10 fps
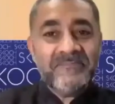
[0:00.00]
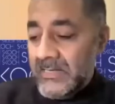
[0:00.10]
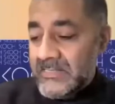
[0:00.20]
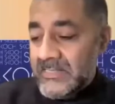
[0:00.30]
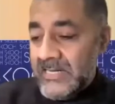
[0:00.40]
I
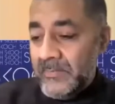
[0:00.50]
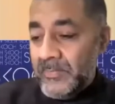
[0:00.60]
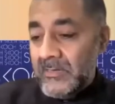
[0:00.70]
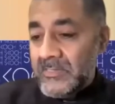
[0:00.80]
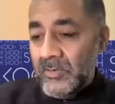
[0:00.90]
understand,
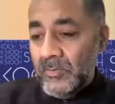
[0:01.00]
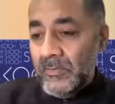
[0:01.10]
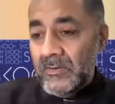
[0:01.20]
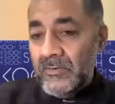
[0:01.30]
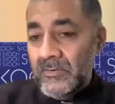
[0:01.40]
because
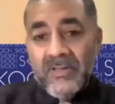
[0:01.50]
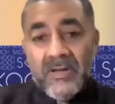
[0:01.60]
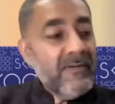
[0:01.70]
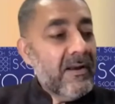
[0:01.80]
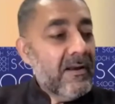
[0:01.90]
you
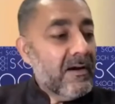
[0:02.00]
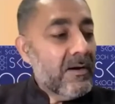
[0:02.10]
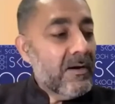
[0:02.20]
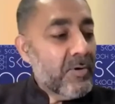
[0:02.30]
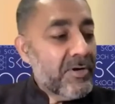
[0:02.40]
very
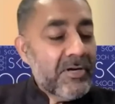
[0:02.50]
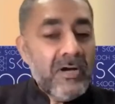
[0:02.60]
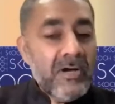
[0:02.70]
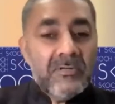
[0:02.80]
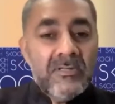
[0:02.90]
well pointed
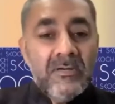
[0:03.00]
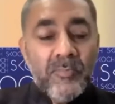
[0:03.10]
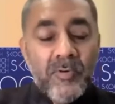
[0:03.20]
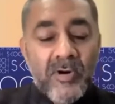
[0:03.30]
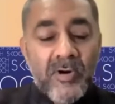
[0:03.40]

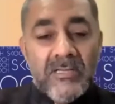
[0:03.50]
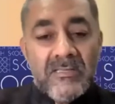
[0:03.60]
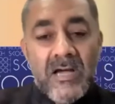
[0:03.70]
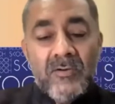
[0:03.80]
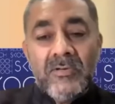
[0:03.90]

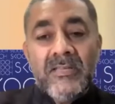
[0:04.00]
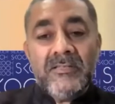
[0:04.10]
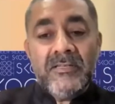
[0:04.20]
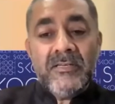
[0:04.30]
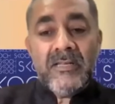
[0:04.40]
this out,
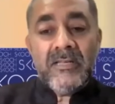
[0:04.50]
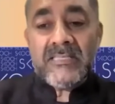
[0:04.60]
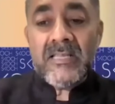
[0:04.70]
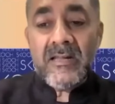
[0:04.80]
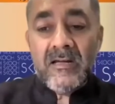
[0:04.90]
that in
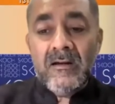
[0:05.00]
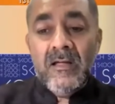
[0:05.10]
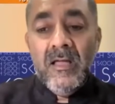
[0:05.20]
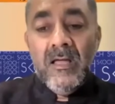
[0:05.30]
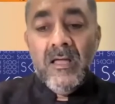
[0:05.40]
case there
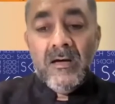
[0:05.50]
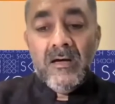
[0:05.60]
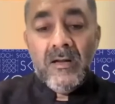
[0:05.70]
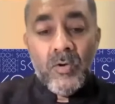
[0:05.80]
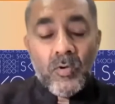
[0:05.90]

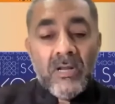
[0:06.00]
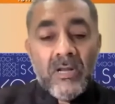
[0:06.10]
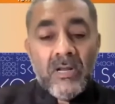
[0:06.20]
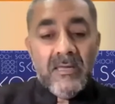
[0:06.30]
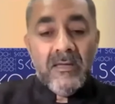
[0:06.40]
are
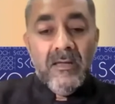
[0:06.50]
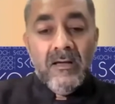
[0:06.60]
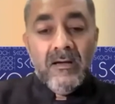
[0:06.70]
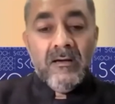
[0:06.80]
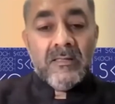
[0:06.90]
locally
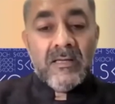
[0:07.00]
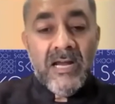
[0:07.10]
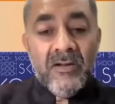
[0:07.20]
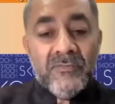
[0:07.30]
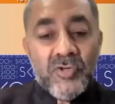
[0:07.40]
the
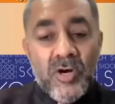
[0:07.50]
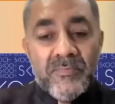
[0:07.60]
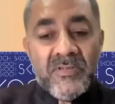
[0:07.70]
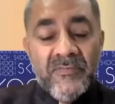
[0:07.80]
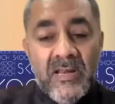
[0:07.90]
kind of
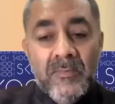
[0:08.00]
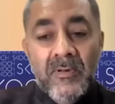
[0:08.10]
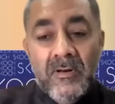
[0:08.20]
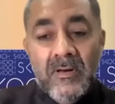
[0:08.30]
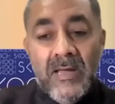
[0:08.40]
jobs
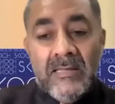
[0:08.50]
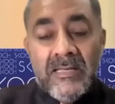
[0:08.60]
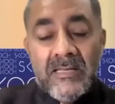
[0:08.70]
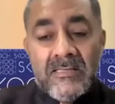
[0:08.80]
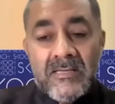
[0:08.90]
available
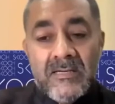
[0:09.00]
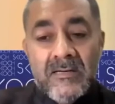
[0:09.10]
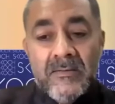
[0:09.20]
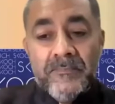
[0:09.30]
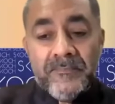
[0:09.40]
and there is
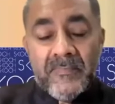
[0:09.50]
a